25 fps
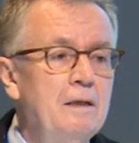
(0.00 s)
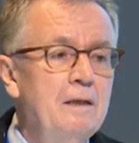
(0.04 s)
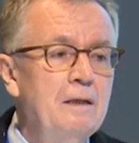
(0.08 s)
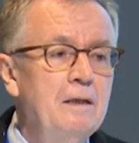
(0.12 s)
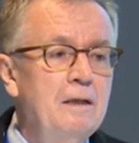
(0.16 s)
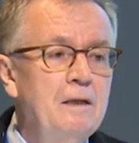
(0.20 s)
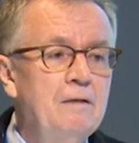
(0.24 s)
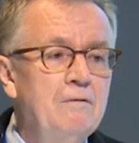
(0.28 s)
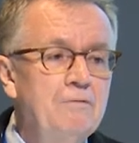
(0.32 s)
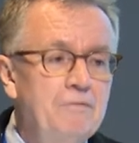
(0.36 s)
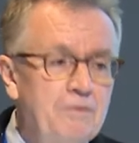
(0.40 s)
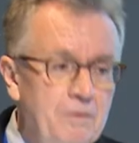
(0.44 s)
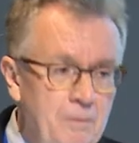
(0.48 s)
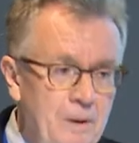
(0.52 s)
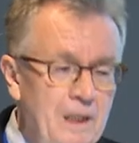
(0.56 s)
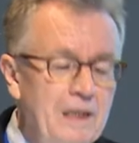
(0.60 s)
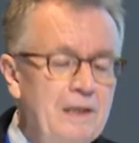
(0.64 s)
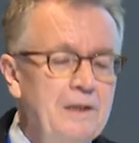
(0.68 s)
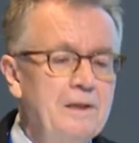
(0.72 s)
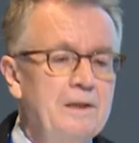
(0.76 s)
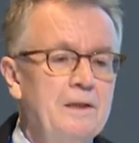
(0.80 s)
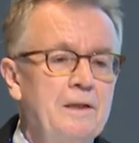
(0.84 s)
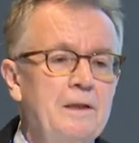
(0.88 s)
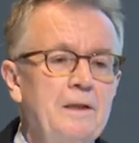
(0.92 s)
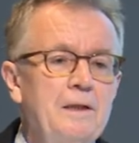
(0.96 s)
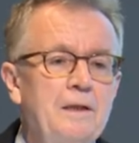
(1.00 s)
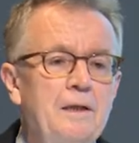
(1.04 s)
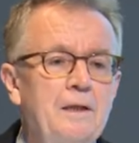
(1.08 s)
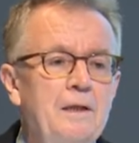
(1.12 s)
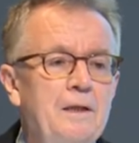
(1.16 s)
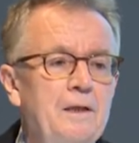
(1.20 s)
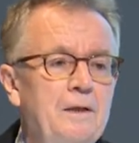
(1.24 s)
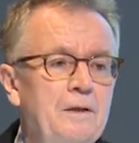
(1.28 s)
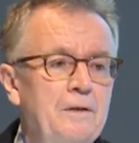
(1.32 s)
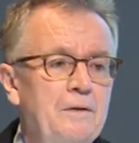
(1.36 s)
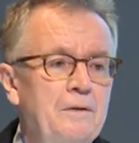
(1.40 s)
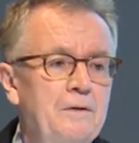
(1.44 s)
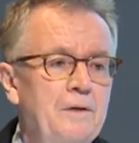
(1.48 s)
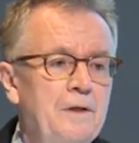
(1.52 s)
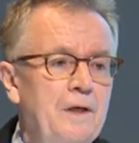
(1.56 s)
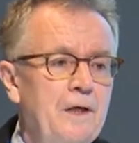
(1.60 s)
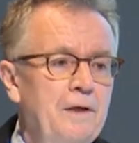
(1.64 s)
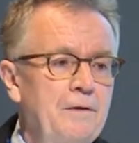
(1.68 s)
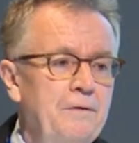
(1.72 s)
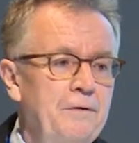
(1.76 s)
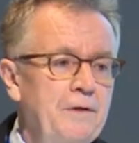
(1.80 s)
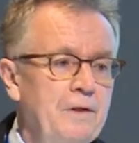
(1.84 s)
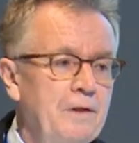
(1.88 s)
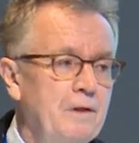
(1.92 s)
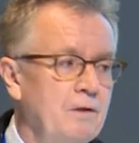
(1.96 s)
information, that I
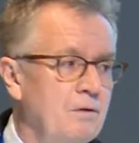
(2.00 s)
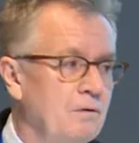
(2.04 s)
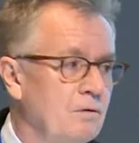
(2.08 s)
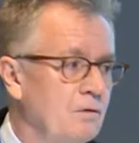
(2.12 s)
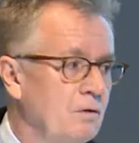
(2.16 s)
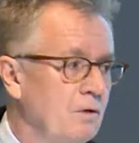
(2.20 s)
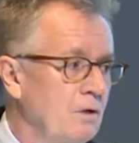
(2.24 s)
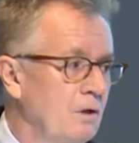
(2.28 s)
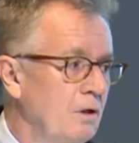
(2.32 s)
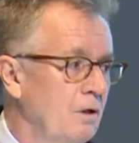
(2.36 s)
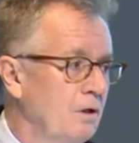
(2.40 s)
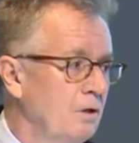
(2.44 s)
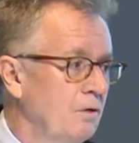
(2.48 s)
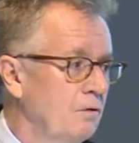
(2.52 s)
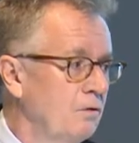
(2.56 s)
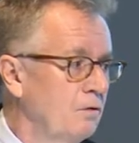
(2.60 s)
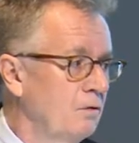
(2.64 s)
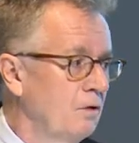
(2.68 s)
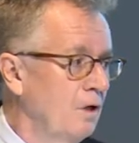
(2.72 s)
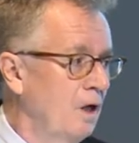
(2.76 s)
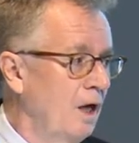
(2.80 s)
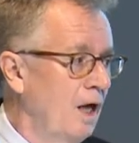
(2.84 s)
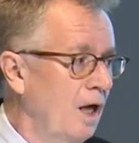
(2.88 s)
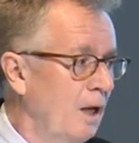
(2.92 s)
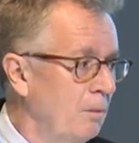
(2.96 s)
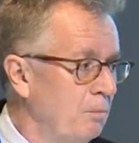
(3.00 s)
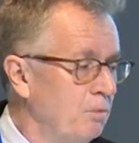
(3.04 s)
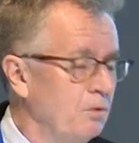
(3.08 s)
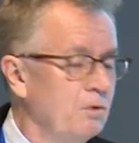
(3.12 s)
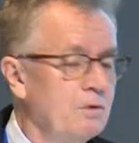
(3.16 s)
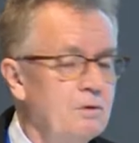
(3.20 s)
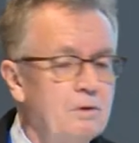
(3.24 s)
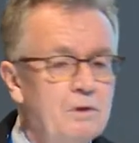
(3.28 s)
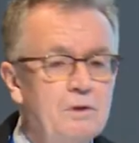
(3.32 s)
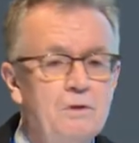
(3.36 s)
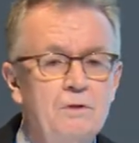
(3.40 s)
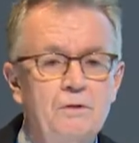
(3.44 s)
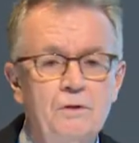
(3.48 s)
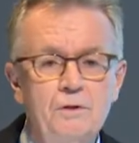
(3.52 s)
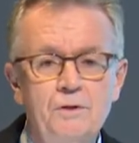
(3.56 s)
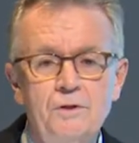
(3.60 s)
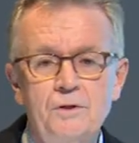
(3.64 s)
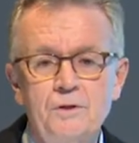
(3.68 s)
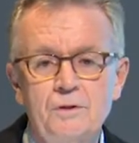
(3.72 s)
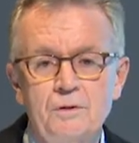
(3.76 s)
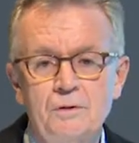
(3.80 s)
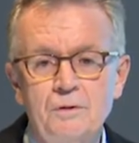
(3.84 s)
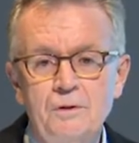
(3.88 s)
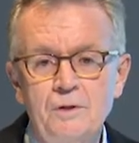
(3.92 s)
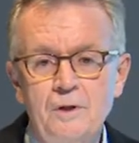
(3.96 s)
think is absolutely
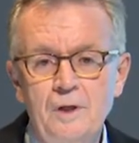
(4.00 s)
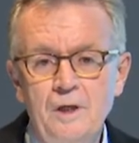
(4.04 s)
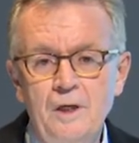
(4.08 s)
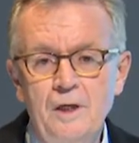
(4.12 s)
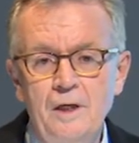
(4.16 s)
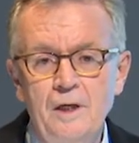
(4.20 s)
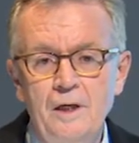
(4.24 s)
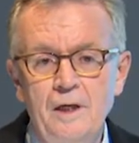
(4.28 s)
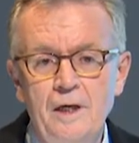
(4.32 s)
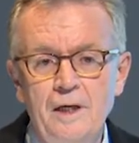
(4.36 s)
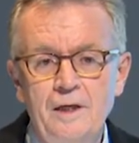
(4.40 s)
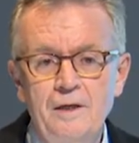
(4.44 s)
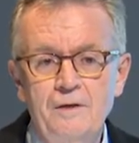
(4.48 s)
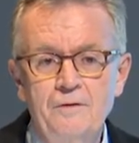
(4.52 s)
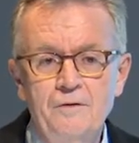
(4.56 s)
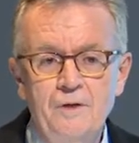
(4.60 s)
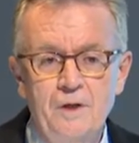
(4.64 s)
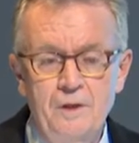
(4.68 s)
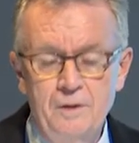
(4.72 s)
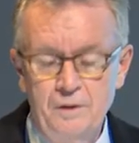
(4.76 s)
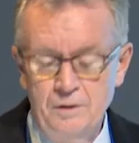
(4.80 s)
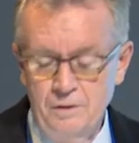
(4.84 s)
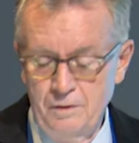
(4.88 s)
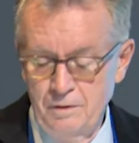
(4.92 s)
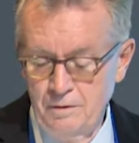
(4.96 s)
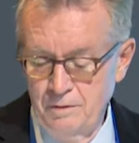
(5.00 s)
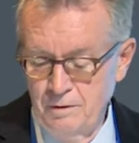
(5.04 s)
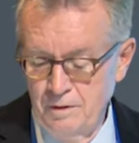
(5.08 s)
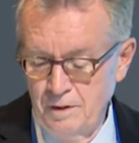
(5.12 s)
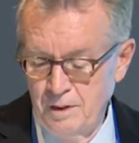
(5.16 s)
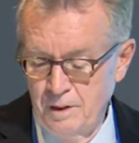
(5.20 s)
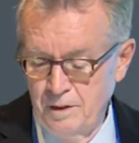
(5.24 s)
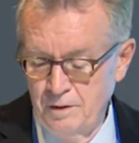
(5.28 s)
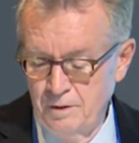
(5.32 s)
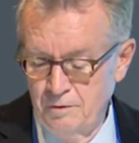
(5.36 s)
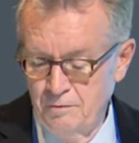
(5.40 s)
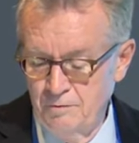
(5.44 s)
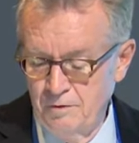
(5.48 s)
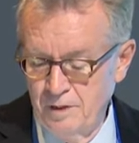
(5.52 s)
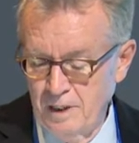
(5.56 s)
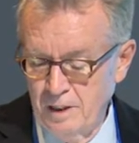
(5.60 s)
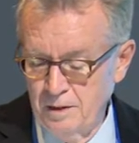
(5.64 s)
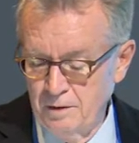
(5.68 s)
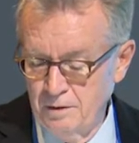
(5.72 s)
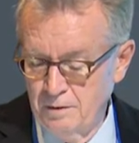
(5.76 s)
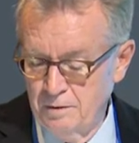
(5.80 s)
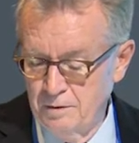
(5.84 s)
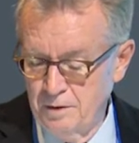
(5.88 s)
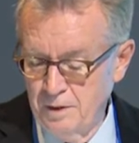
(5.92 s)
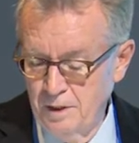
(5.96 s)
crucial and is
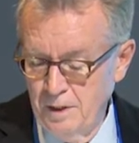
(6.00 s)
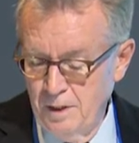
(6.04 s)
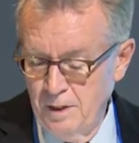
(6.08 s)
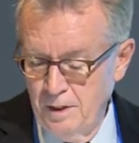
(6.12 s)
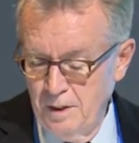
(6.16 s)
undervalued.